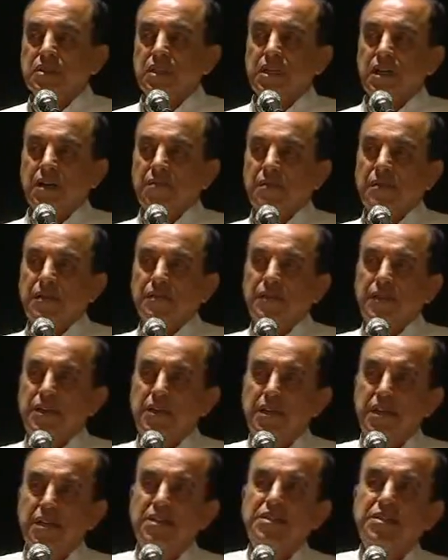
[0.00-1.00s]
The government of
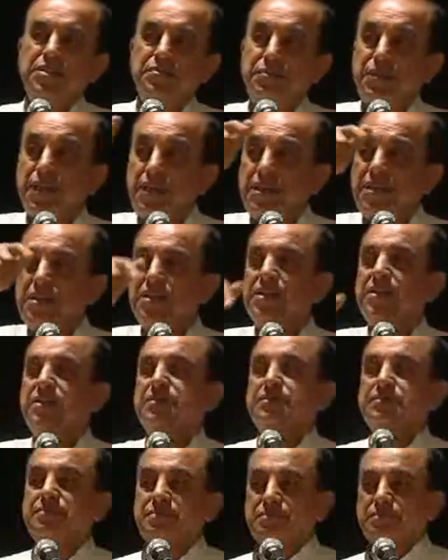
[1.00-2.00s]
India
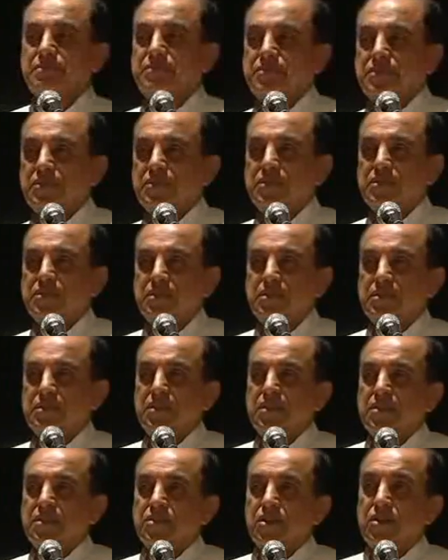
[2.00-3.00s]
intervened.
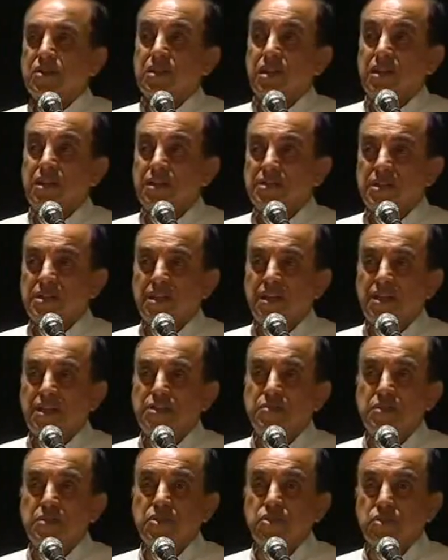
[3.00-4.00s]
Condoleezza
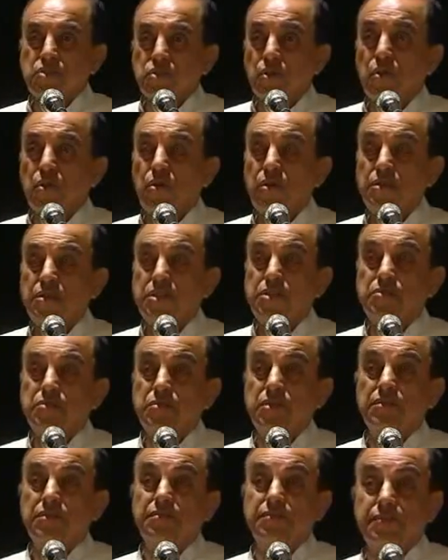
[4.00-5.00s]
Rice was told this
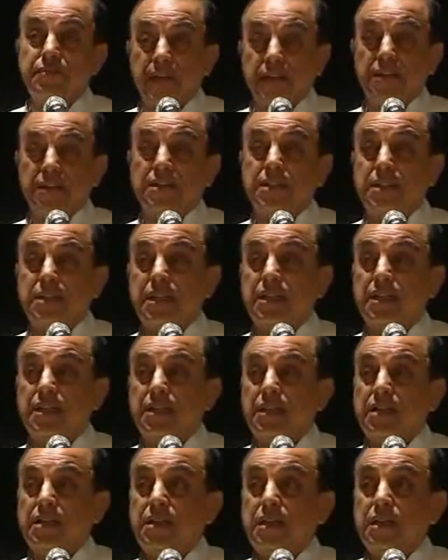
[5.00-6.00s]
would affect
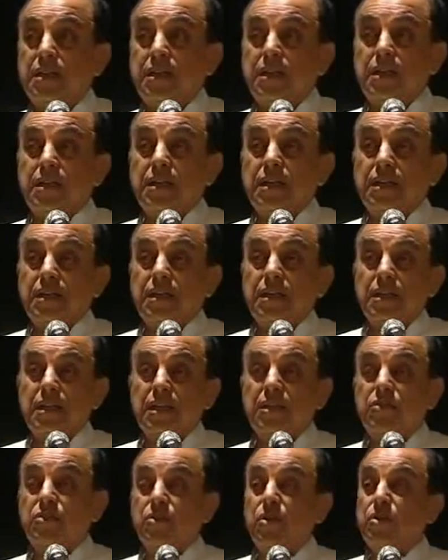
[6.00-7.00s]
the
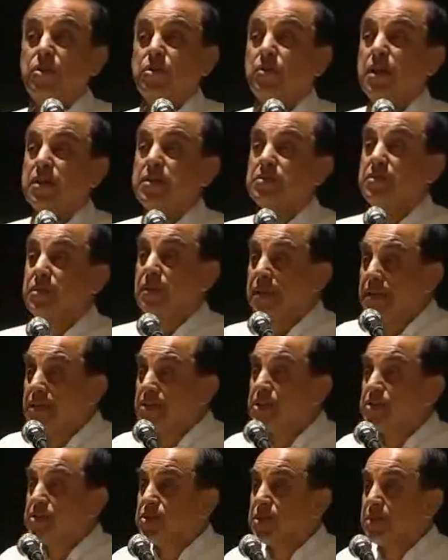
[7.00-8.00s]
Indo-US
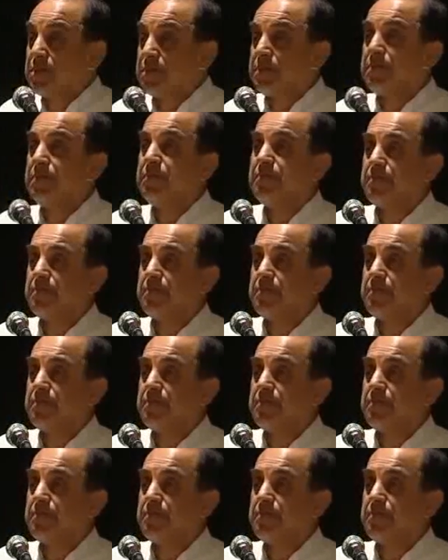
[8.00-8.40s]
relationship.